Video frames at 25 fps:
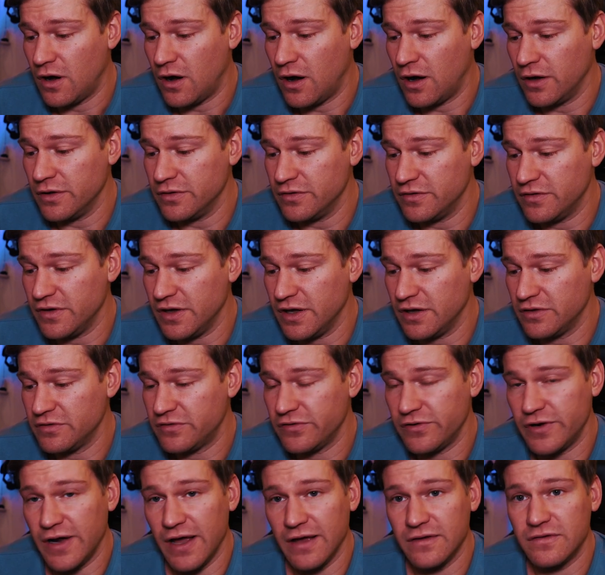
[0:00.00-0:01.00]
on the
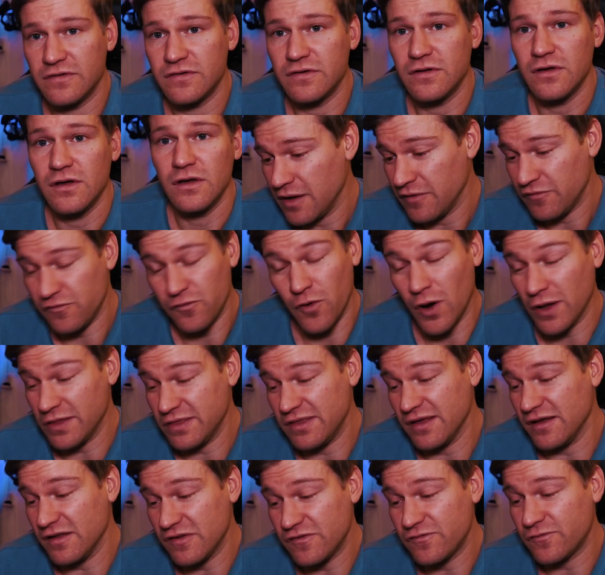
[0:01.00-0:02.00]
internet. If one
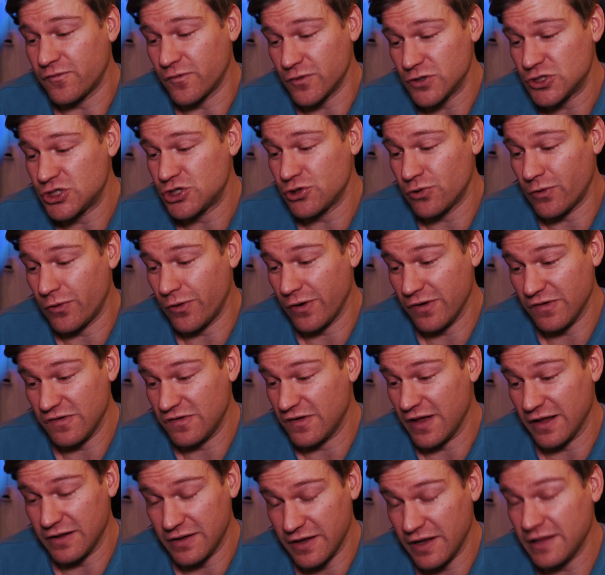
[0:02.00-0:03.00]
thing's for sure is
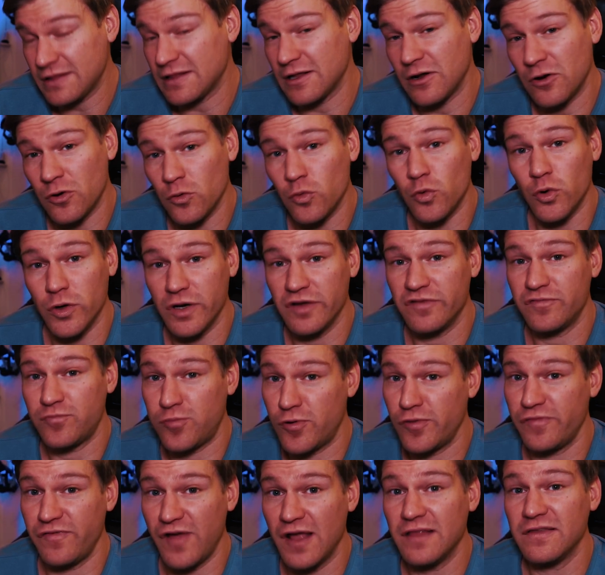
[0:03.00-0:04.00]
that Hitler would have
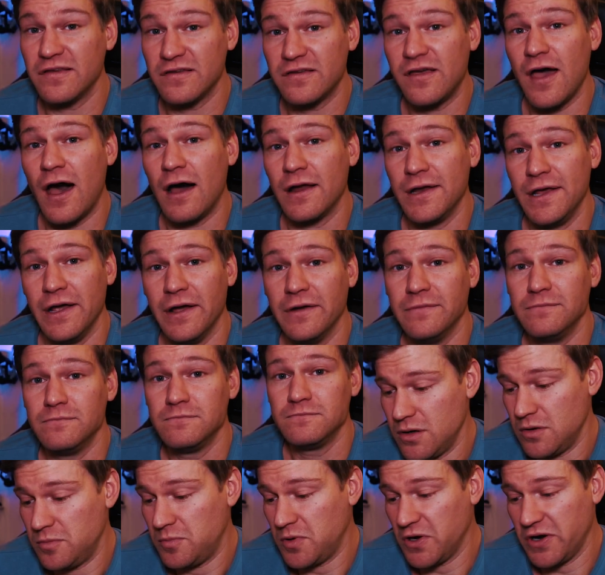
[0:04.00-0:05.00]
prevented Kanye.
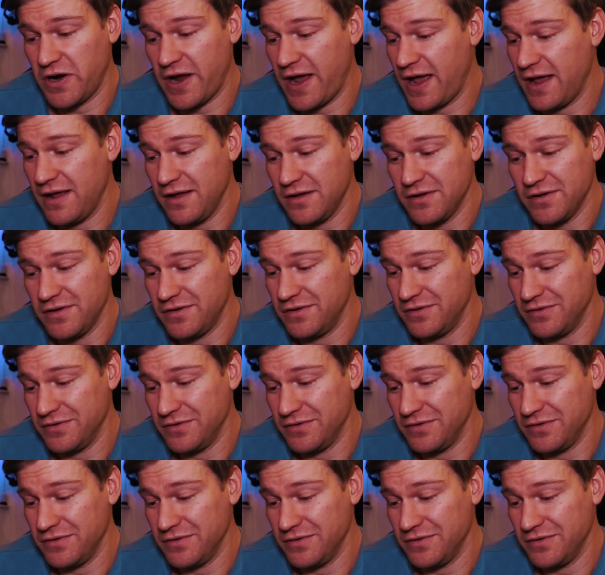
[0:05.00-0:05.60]
But hey,